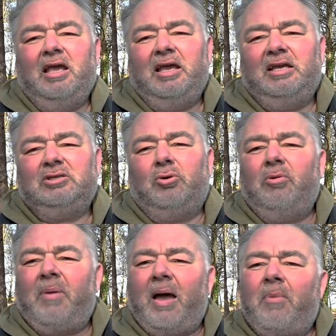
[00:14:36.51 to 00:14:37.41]
is all
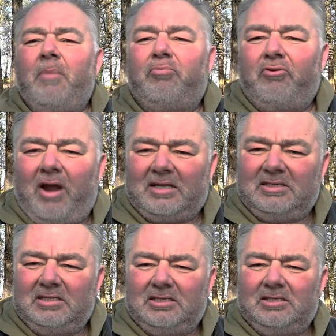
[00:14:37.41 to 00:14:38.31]
about my
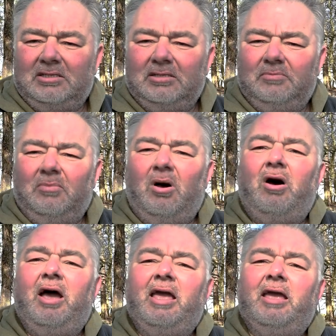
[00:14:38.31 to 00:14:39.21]
practice,
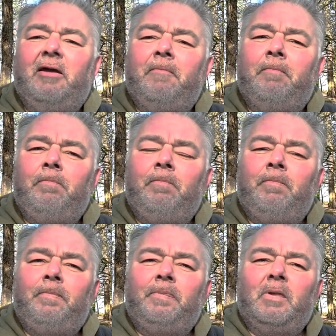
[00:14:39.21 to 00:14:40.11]
my
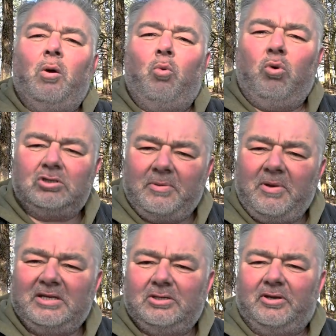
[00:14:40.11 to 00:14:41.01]
what am
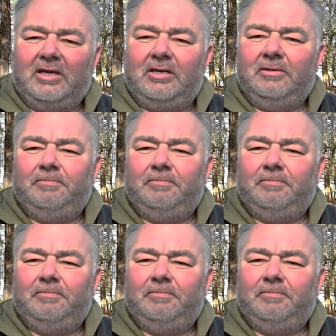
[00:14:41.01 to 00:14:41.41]
I doing,